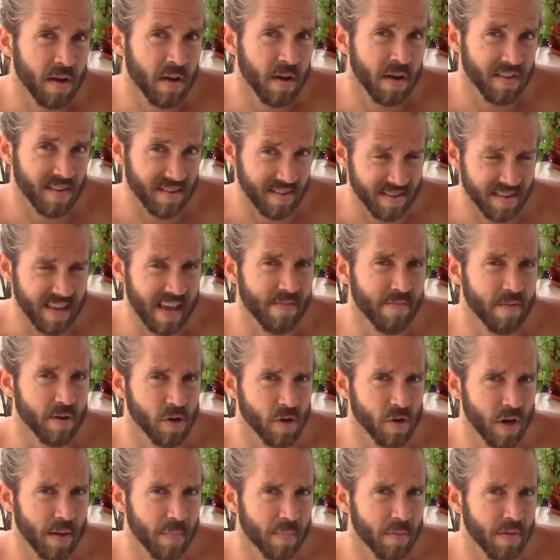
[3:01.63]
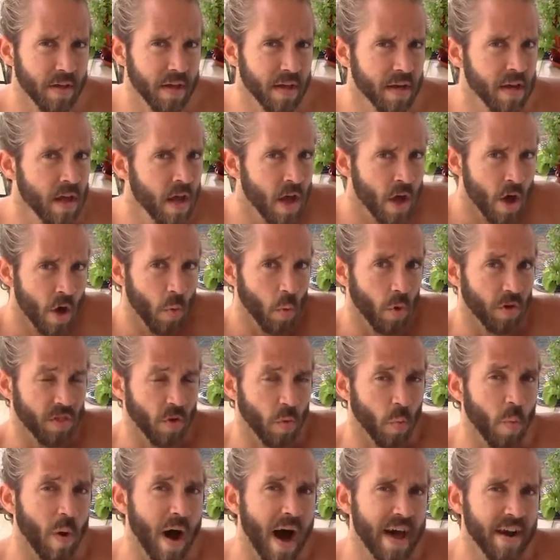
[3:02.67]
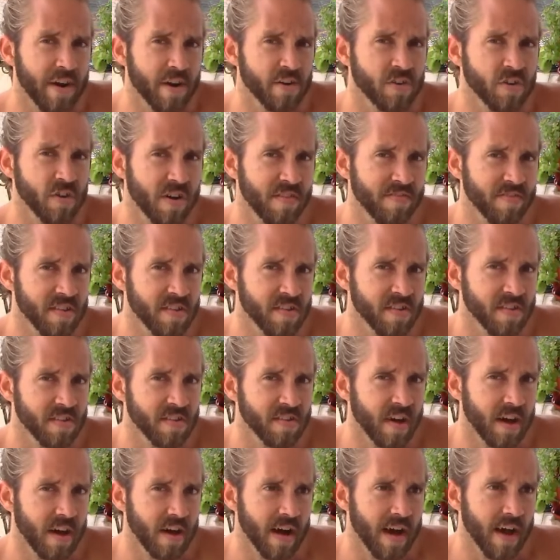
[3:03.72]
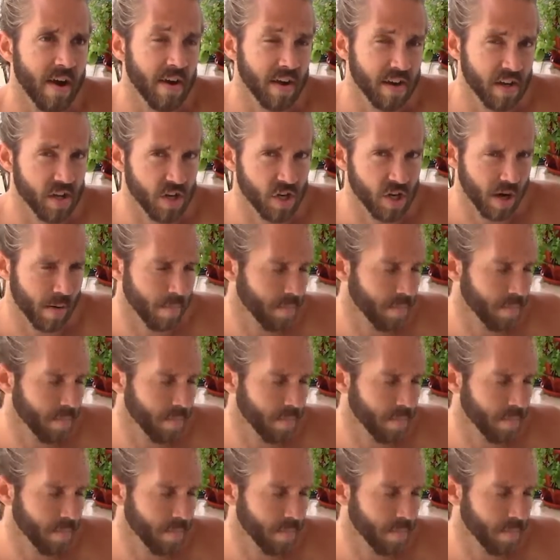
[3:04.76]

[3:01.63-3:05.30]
It's a safer trampoline with a wider surface area to jump